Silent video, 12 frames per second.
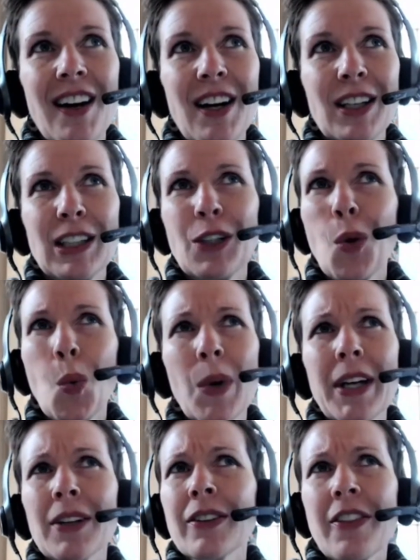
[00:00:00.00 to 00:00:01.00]
little
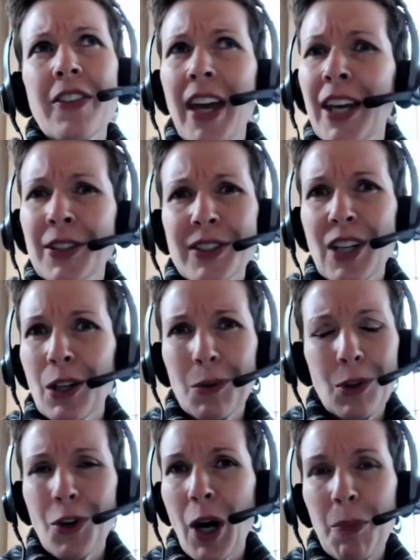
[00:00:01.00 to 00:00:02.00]
weird things
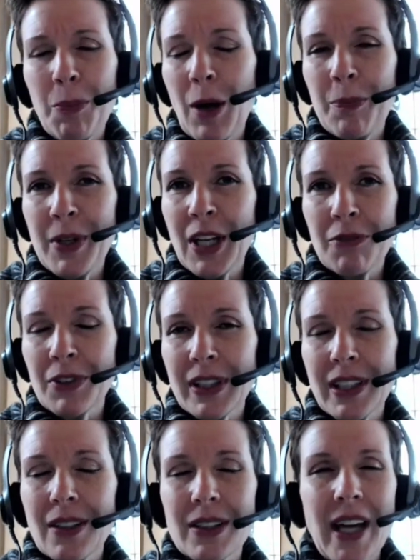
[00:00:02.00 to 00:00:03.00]
that crop up in every
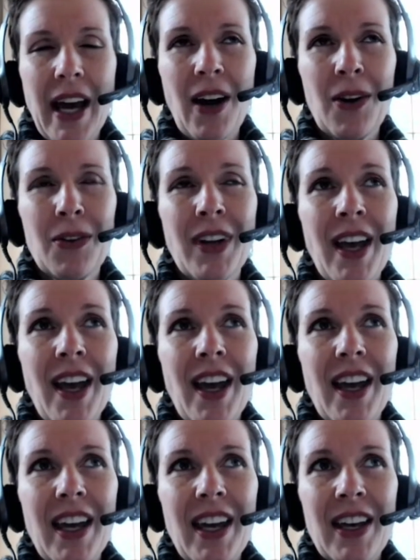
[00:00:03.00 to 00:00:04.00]
little town,
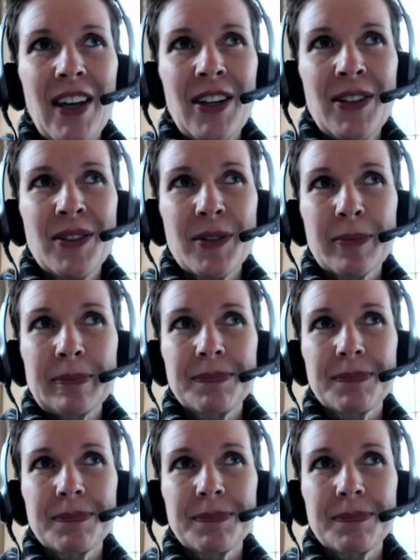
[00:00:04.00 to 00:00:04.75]
and